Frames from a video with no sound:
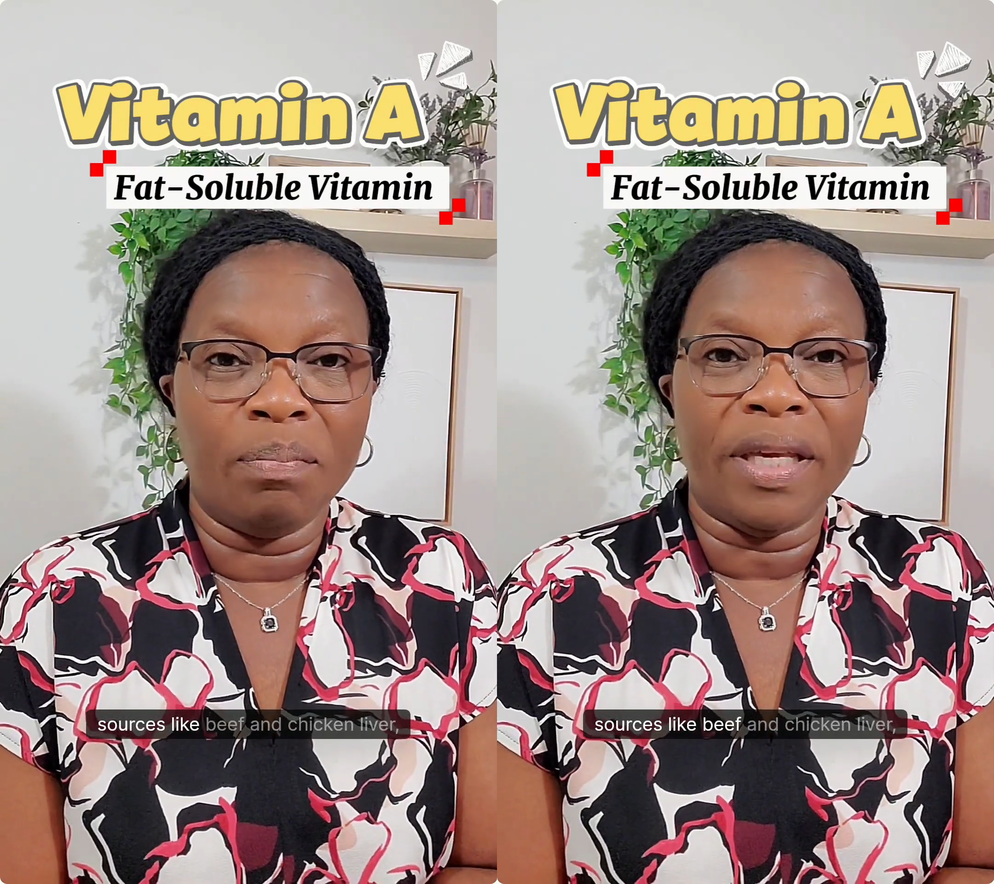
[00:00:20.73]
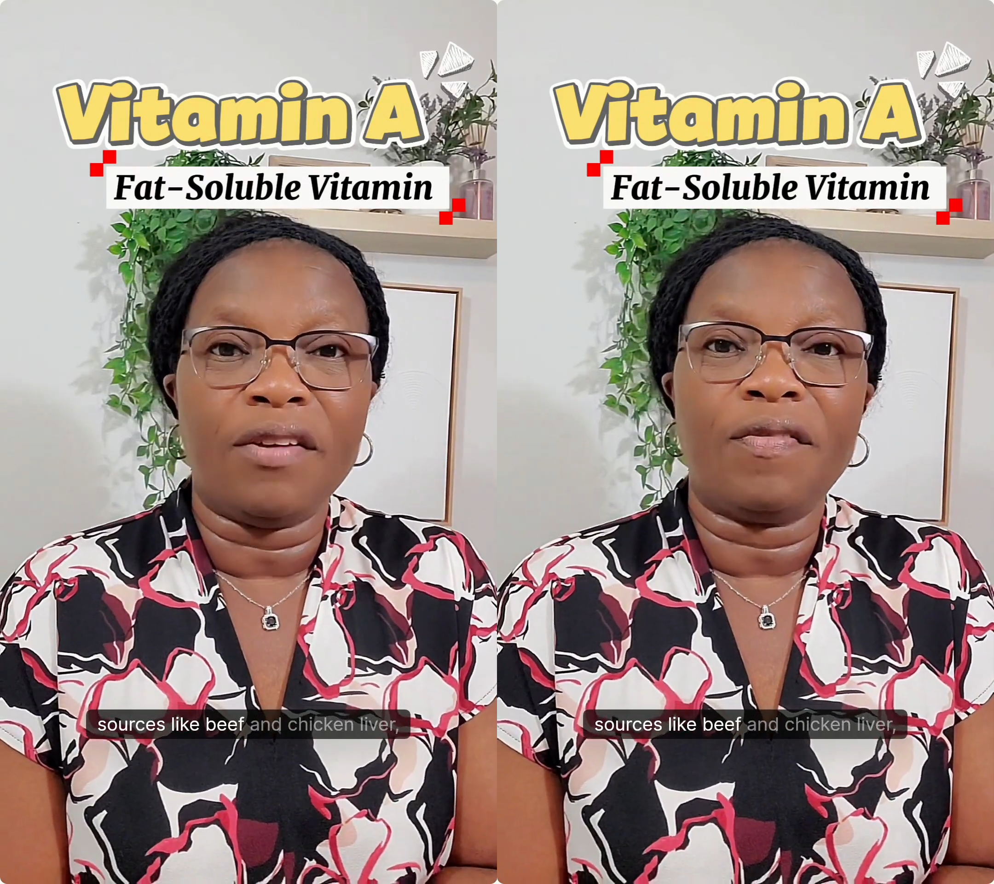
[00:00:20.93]

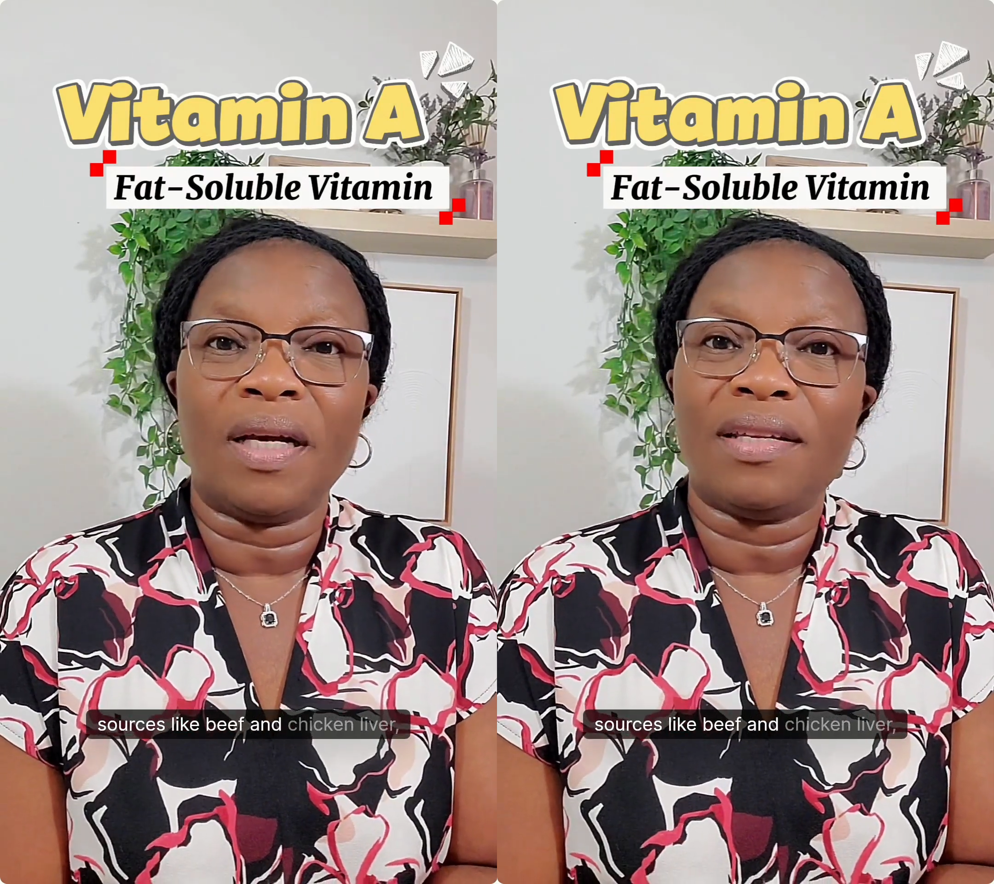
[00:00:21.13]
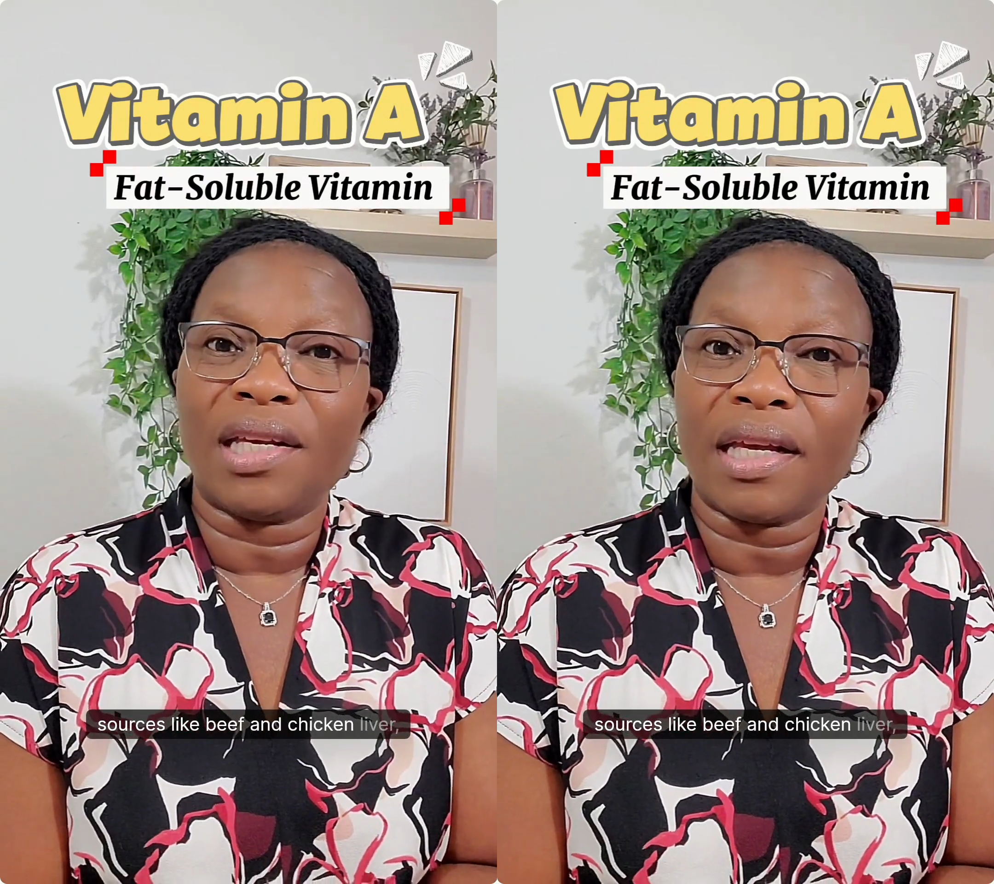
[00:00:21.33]
beef
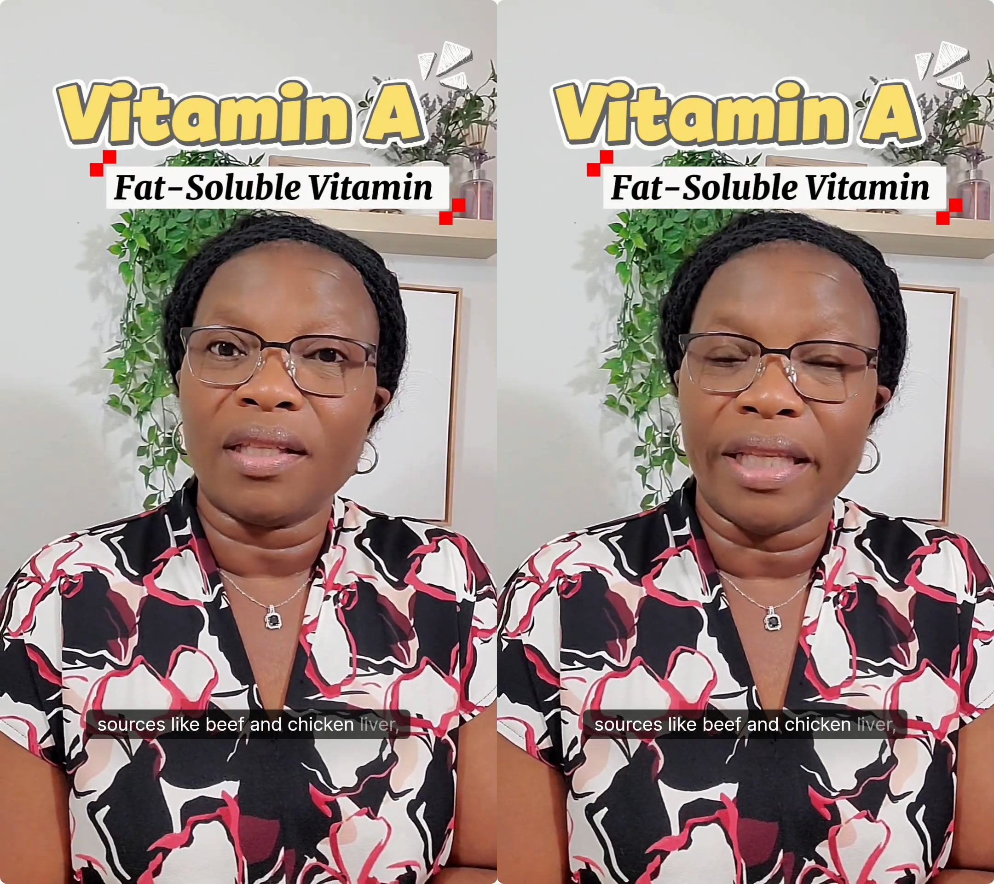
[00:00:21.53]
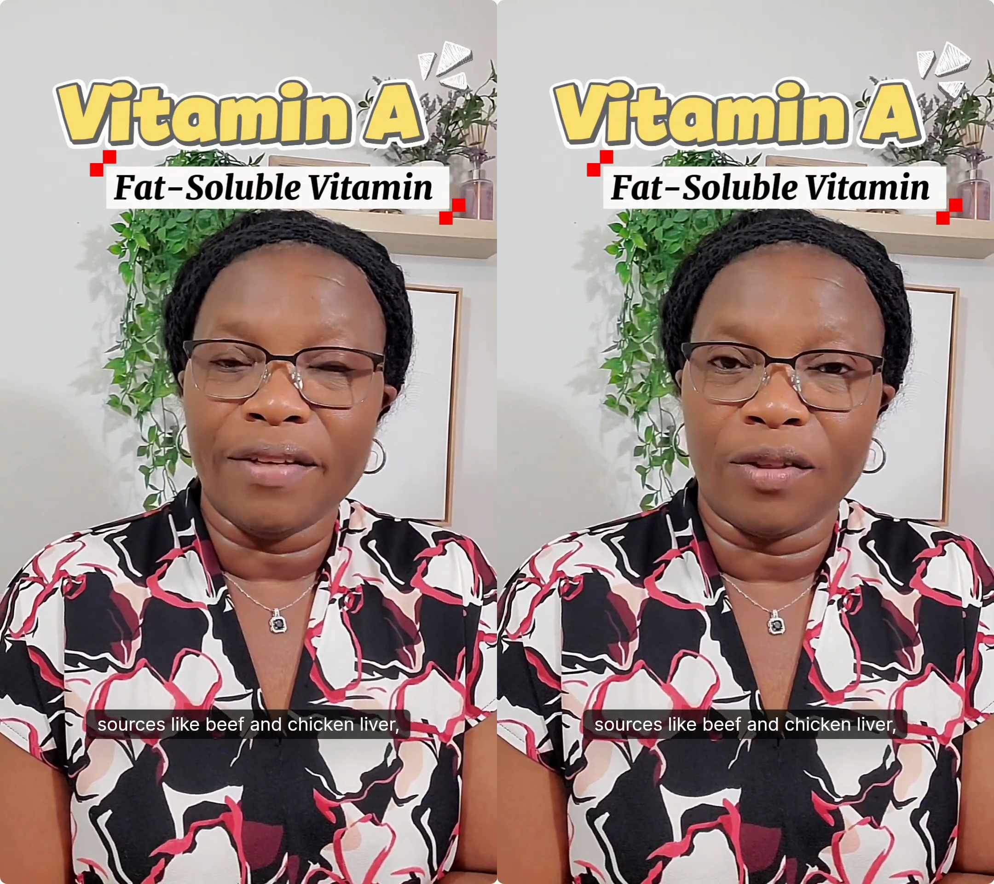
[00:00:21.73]
and chicken
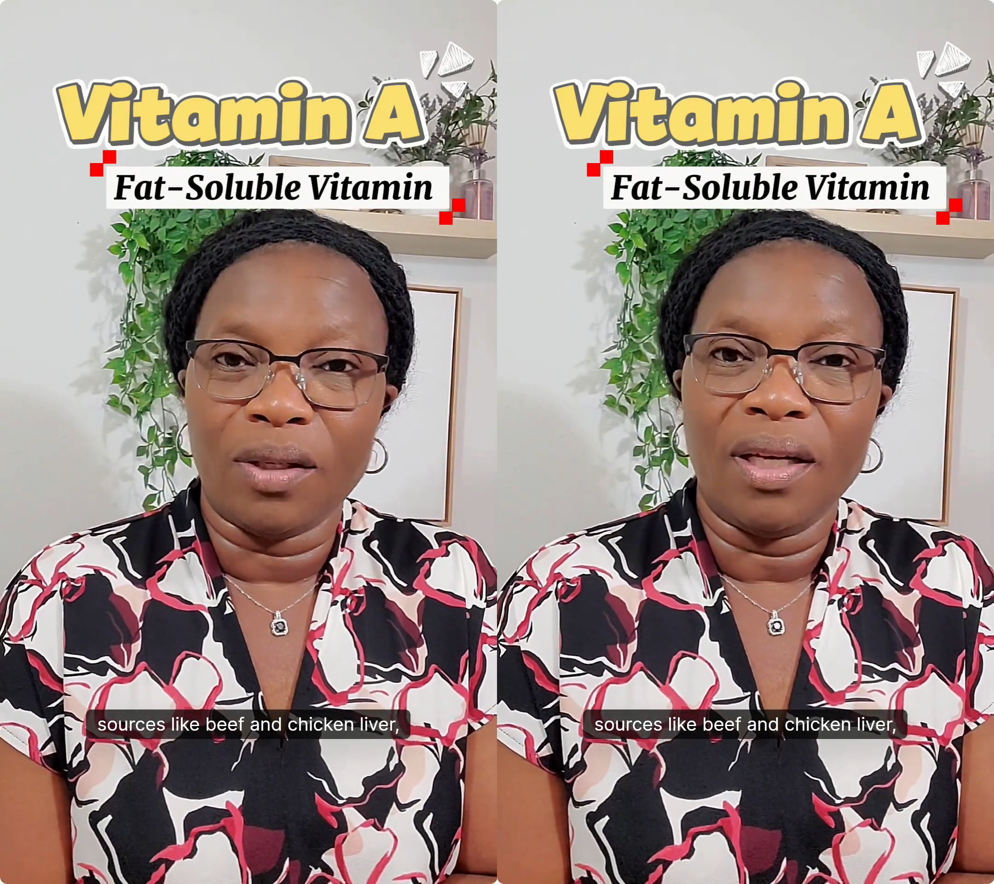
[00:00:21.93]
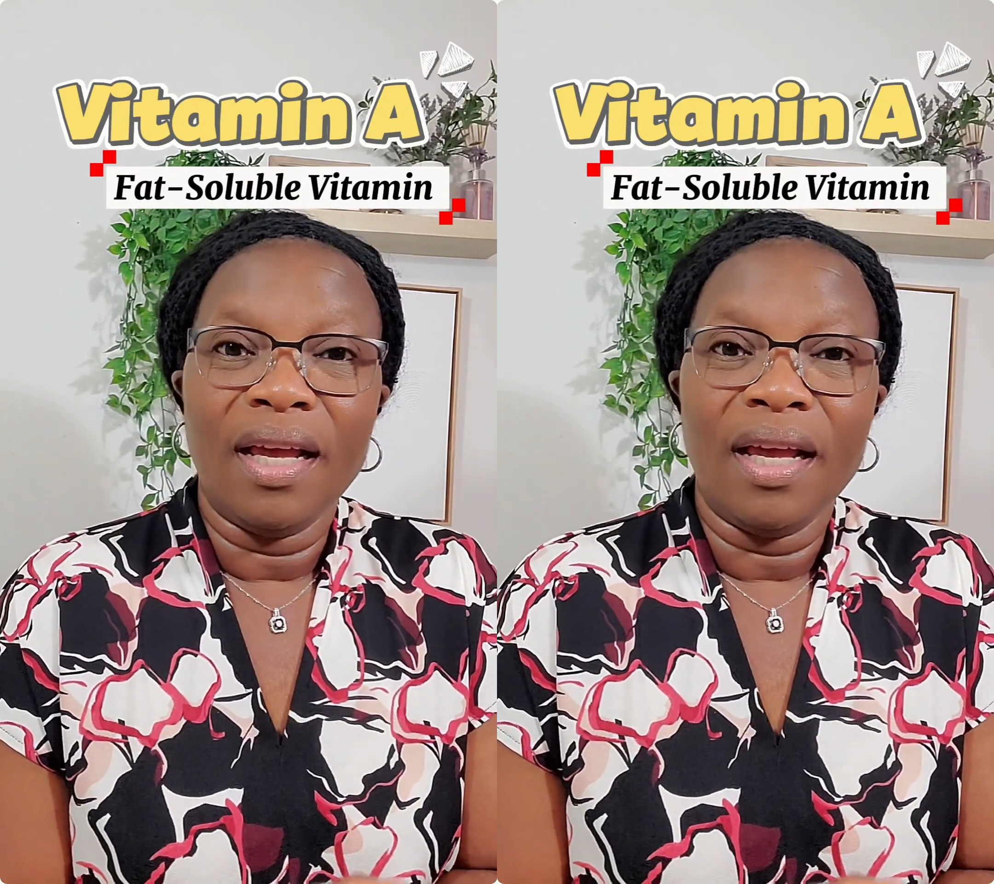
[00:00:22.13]
liver,